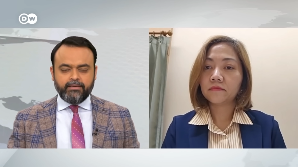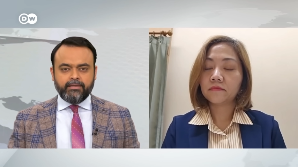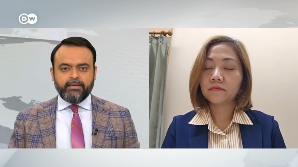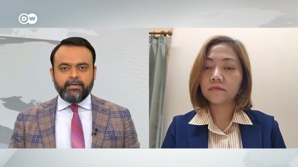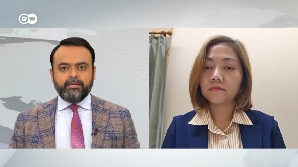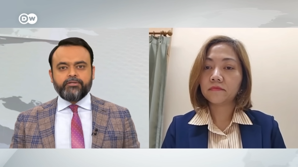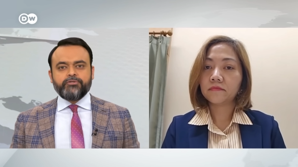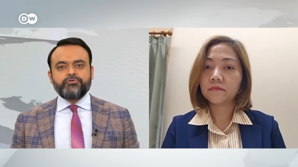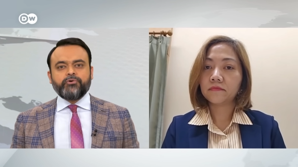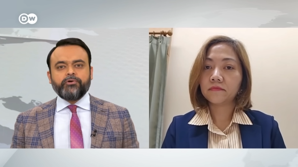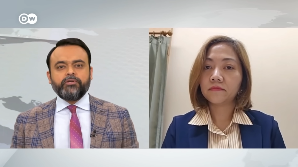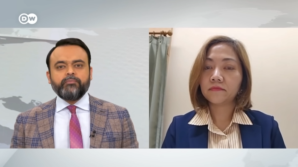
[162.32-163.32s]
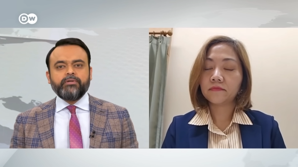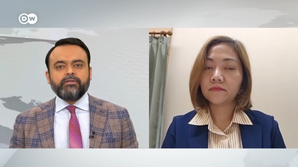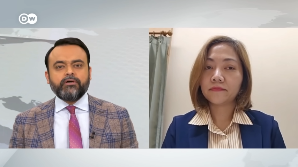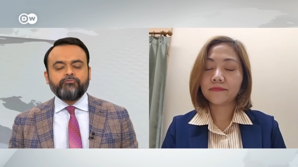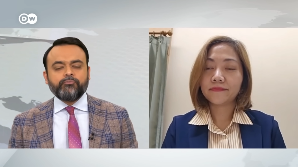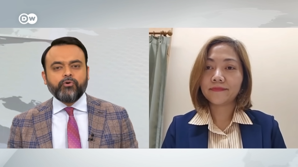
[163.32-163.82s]
Speaker 1: And joining me
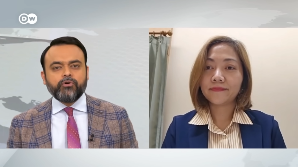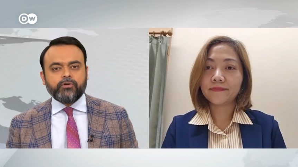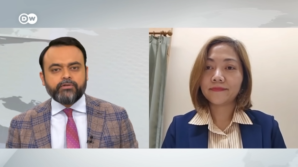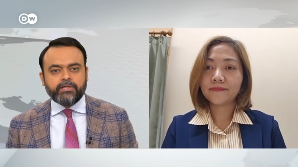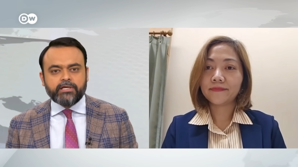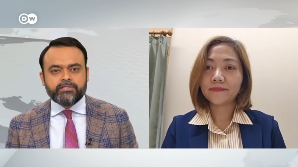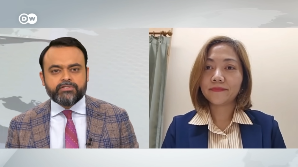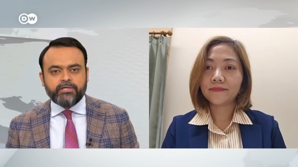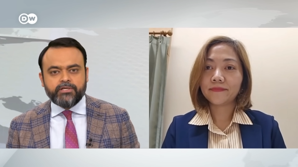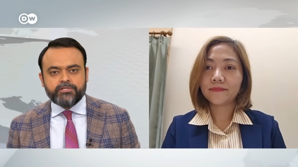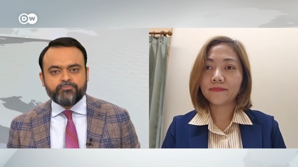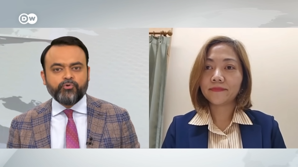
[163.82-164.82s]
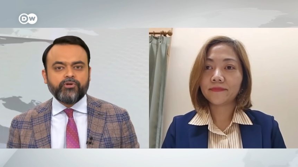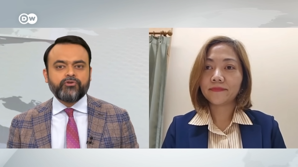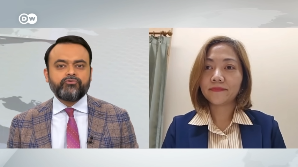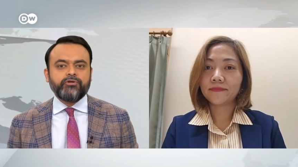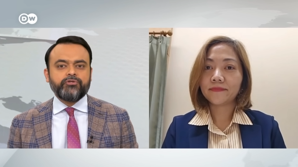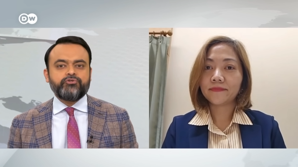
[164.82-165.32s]
now for more context is
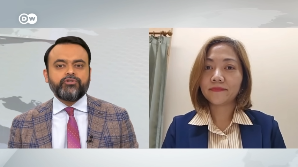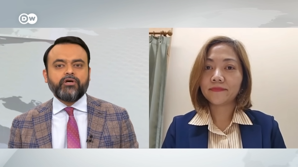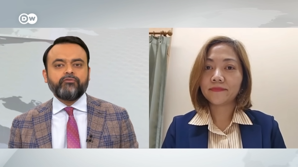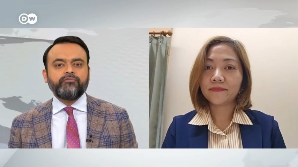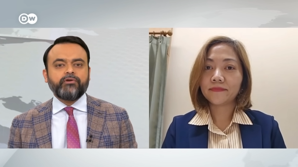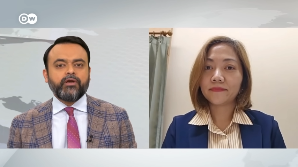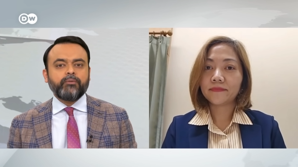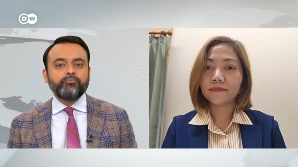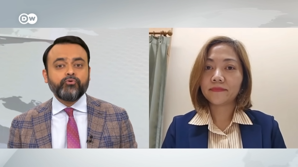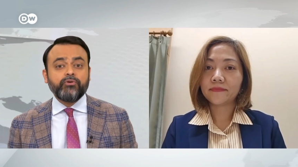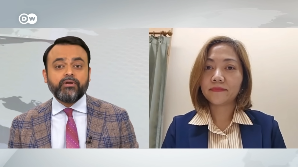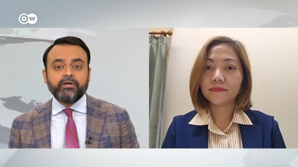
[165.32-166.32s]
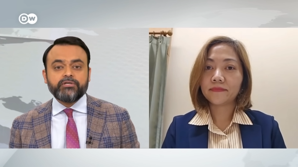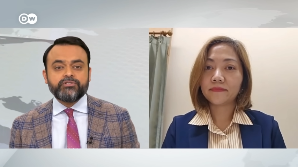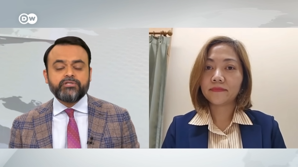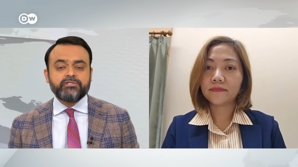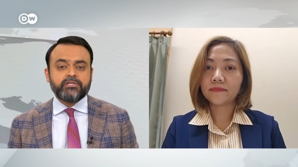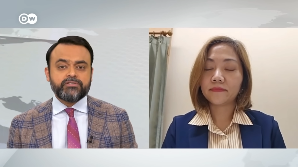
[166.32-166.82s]
Punatri Jia
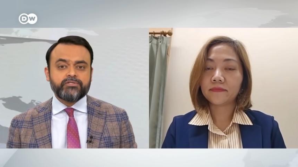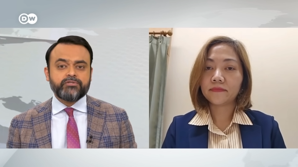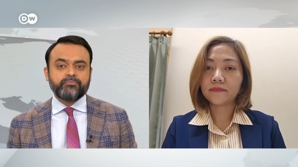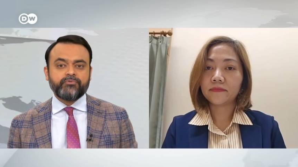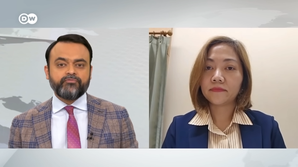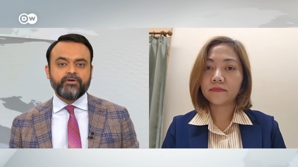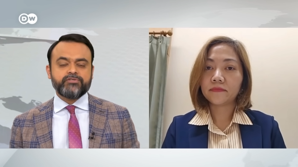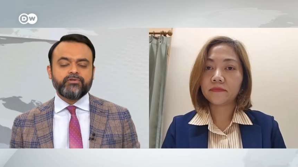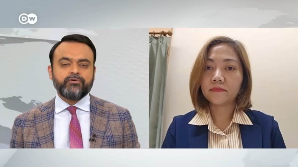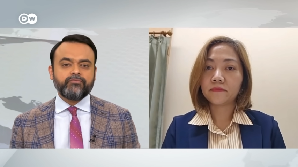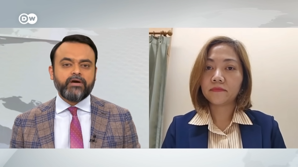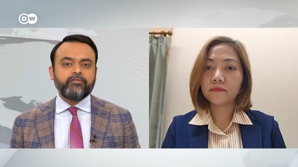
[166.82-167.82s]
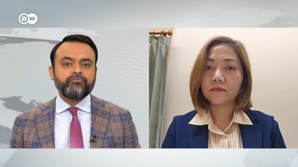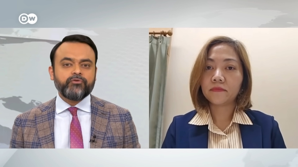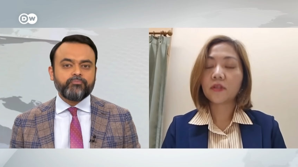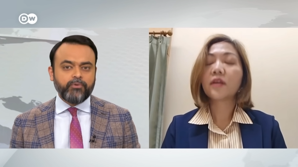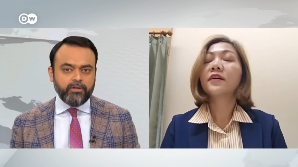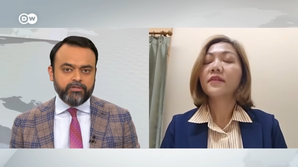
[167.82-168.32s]
She's an assistant professor of
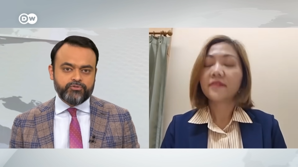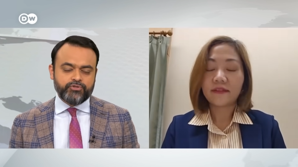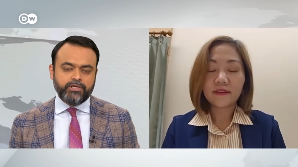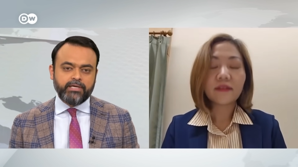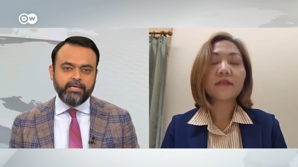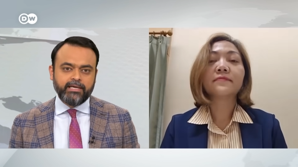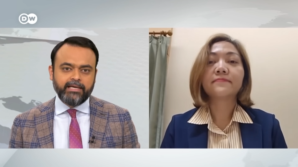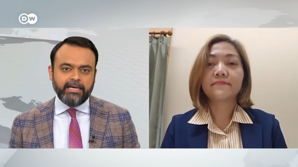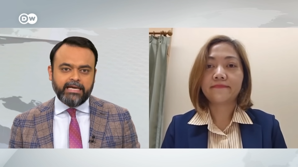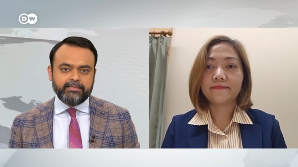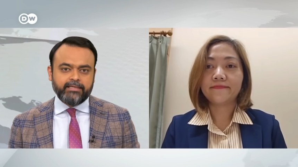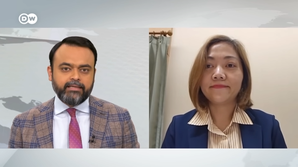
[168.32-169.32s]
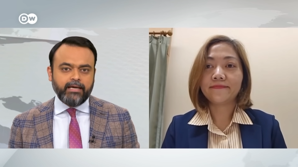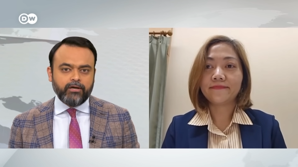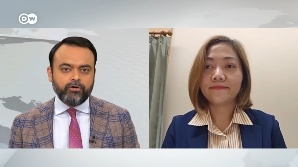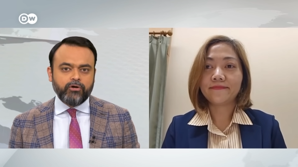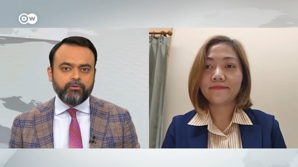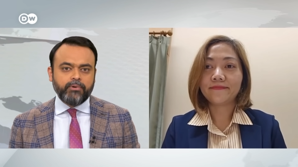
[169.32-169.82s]
anthropology at the
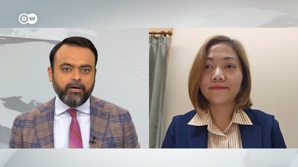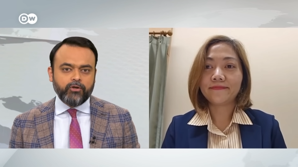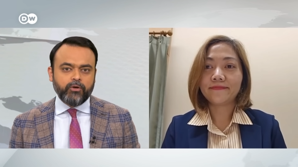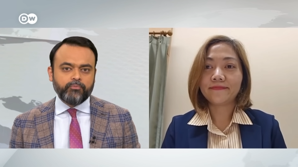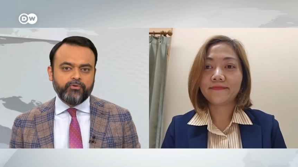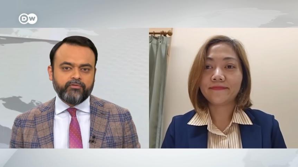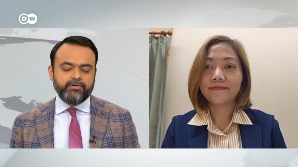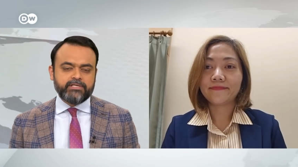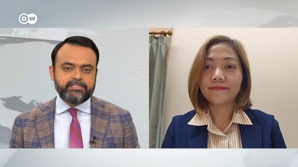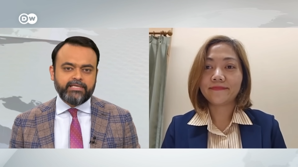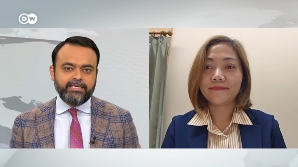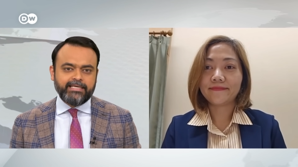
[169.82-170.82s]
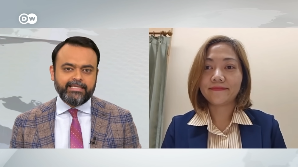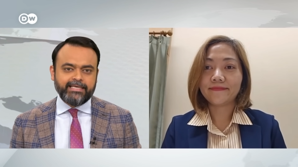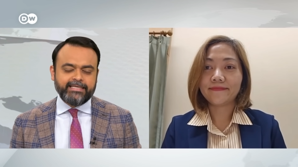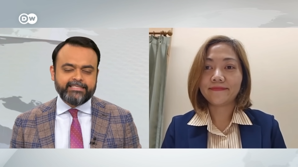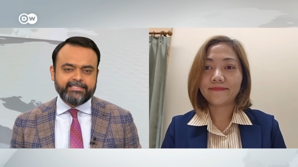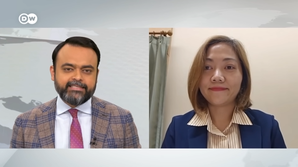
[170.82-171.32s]
Nakhon Phanom University in
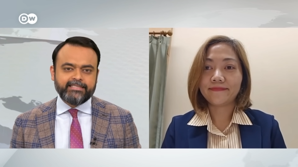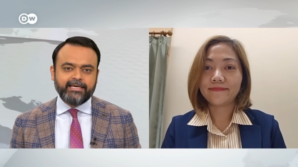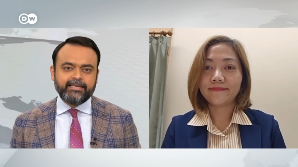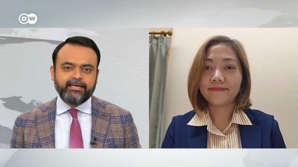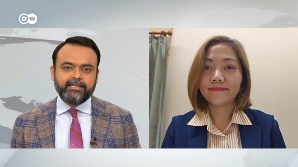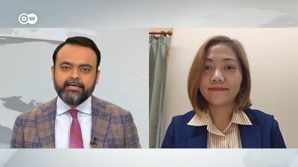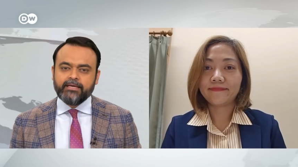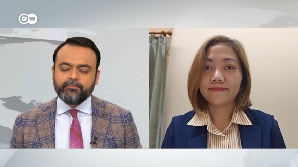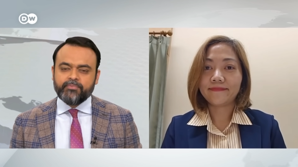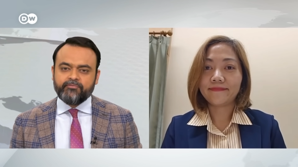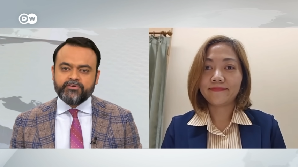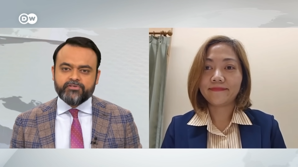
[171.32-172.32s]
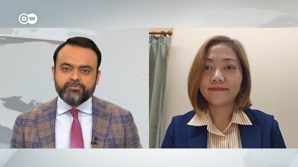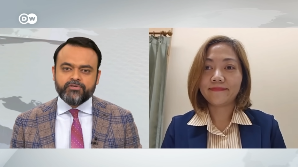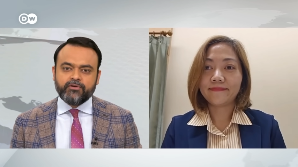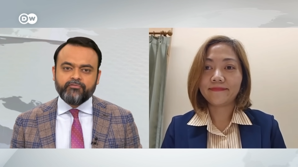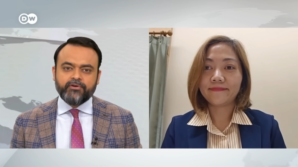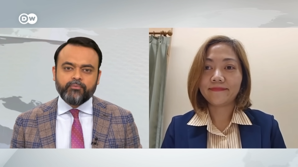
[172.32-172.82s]
eastern Thailand. Professor
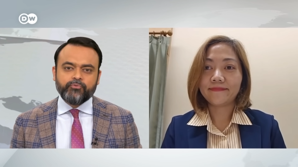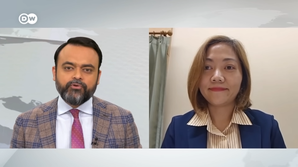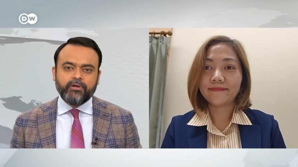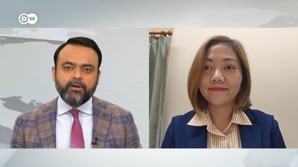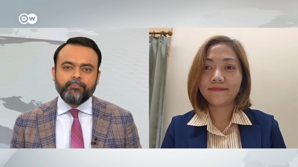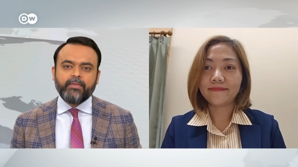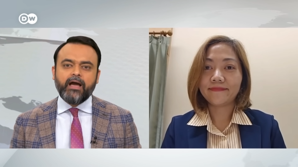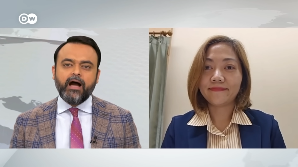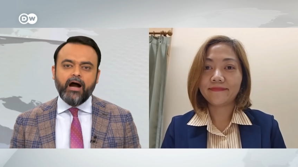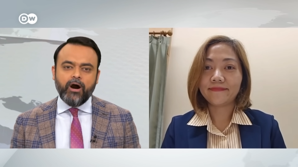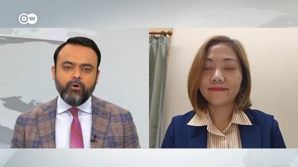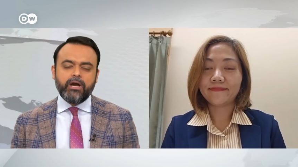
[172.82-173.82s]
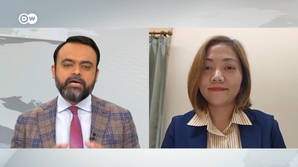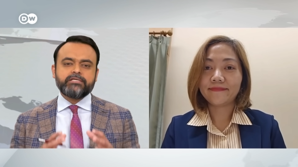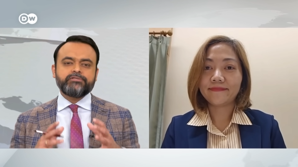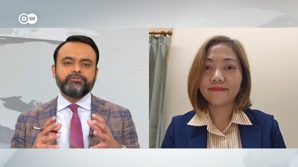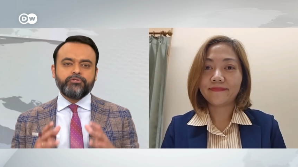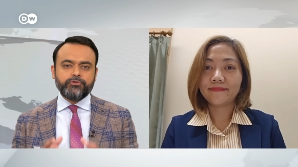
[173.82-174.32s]
Jia how
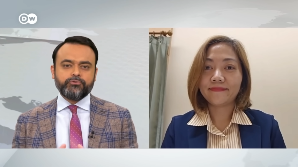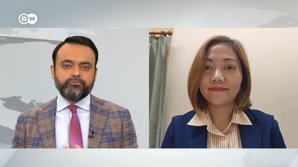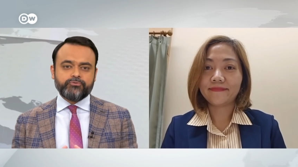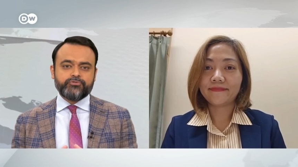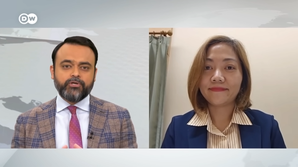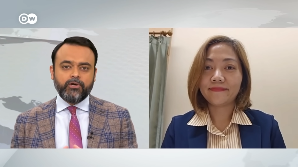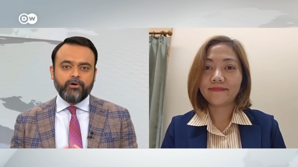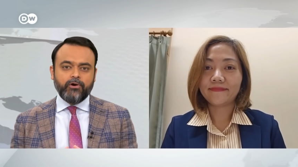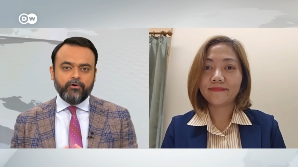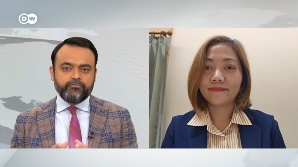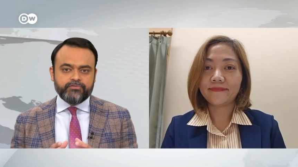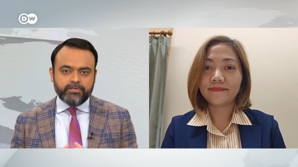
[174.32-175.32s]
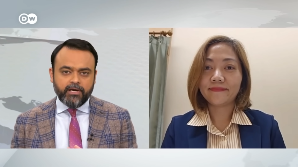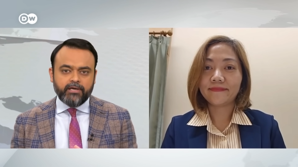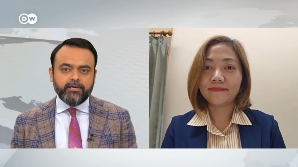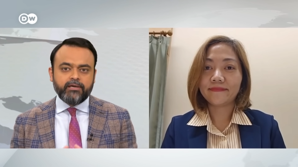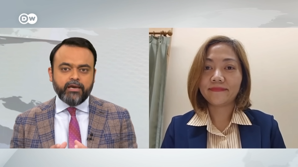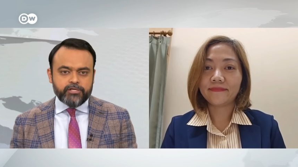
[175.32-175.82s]
has news of
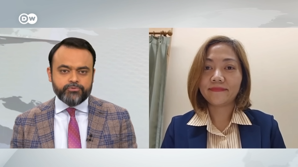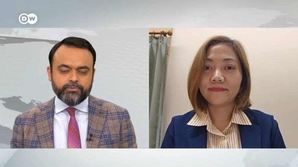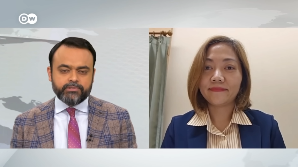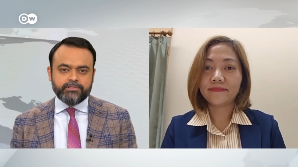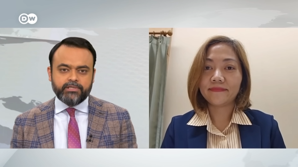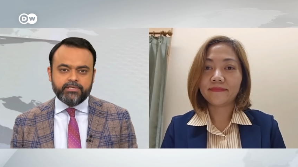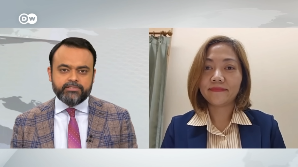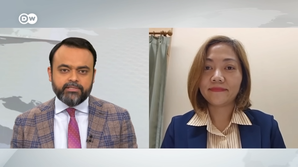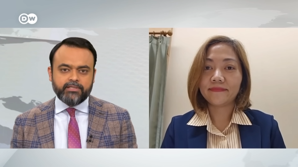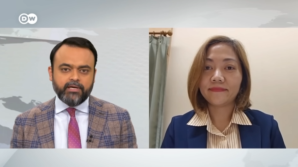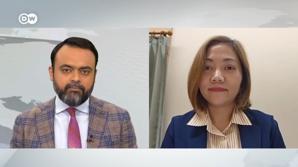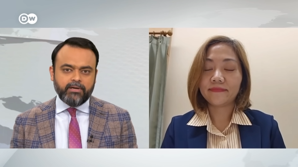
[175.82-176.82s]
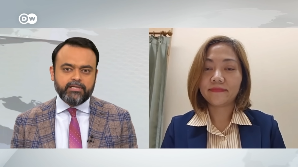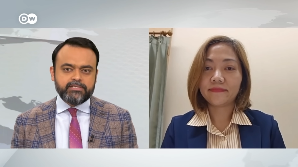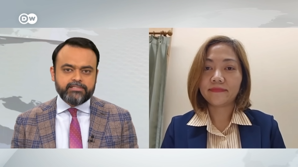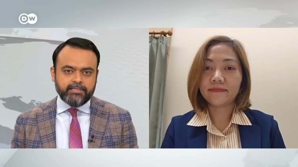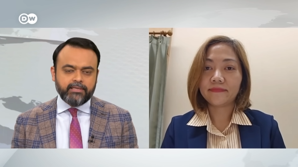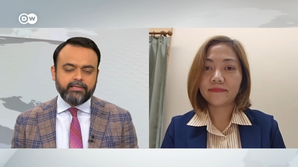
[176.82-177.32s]
Thai casualties in the
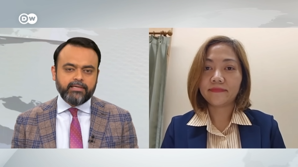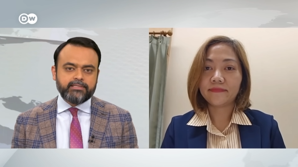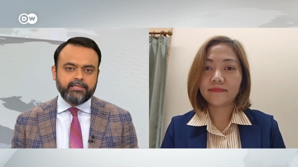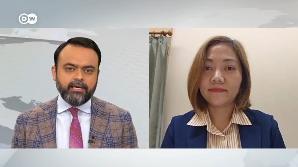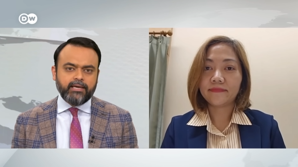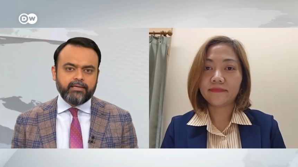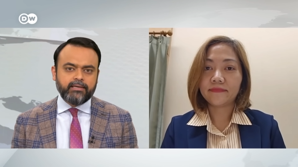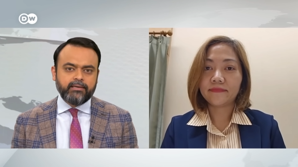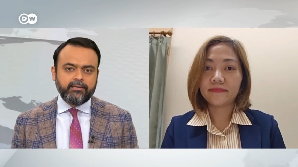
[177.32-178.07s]
Hamas terror attack